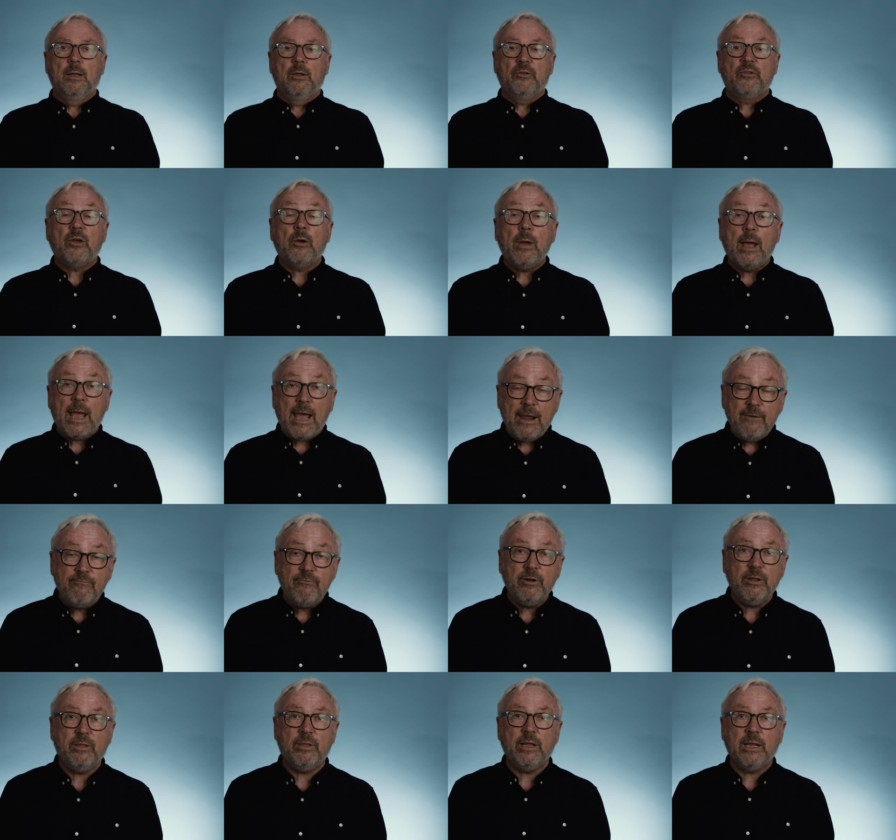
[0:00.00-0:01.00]
So
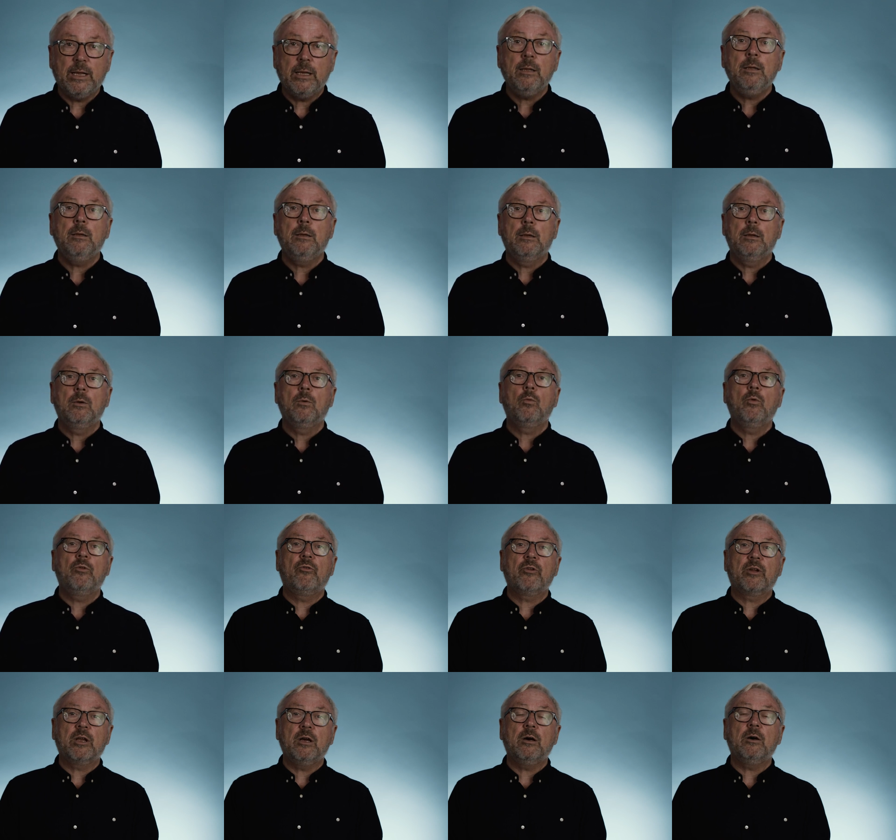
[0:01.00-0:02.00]
everything
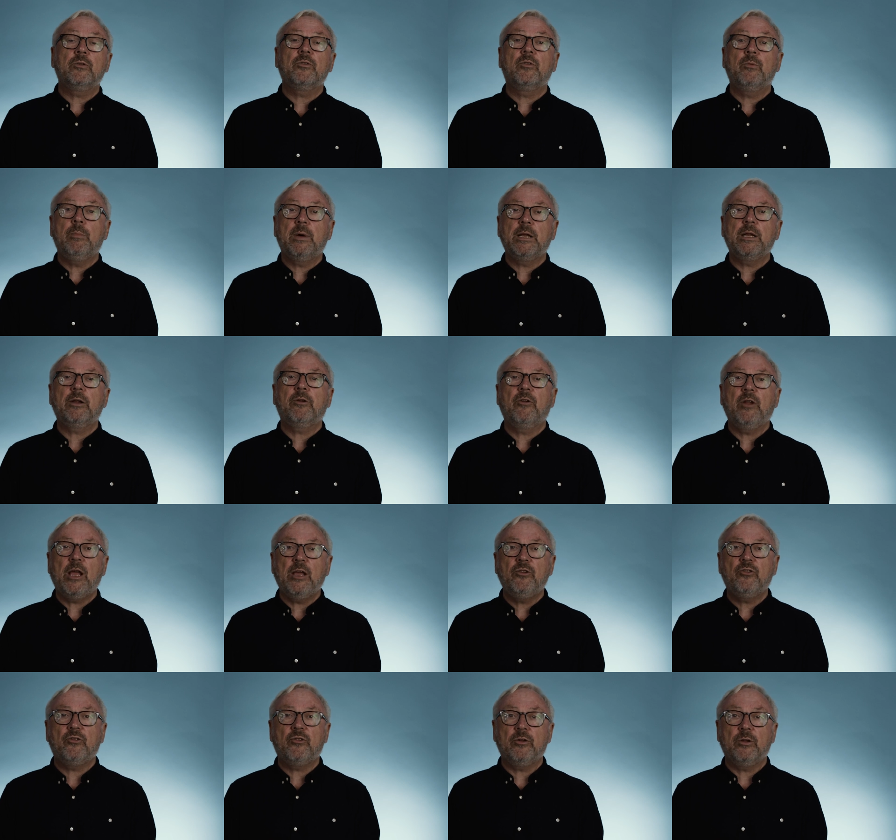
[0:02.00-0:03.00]
with regard to money
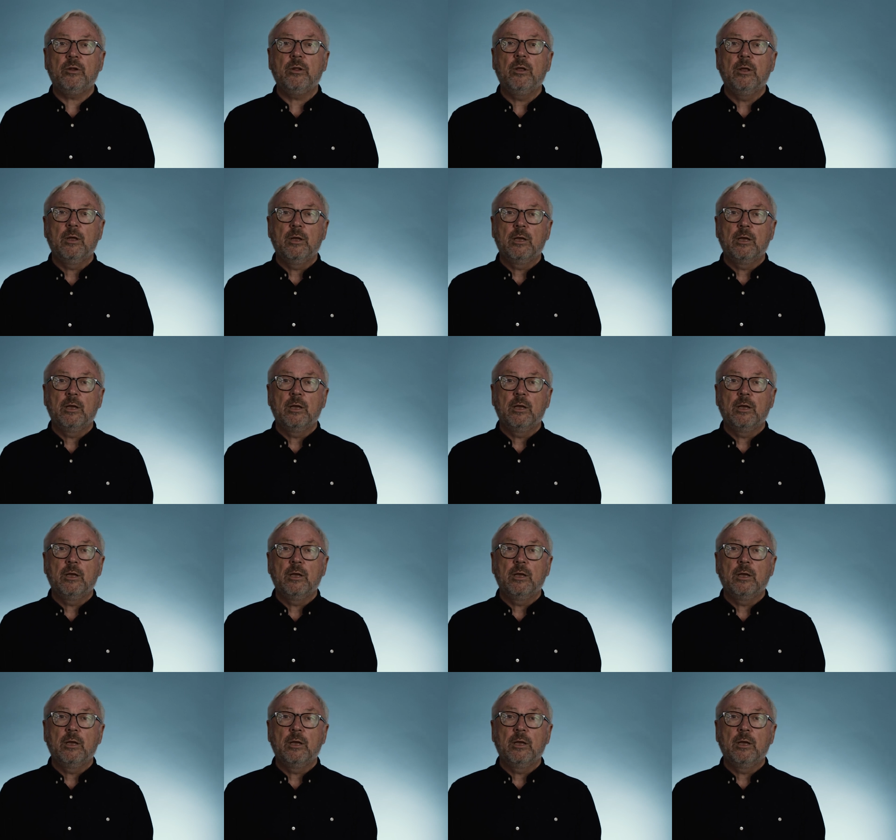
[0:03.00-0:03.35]
creation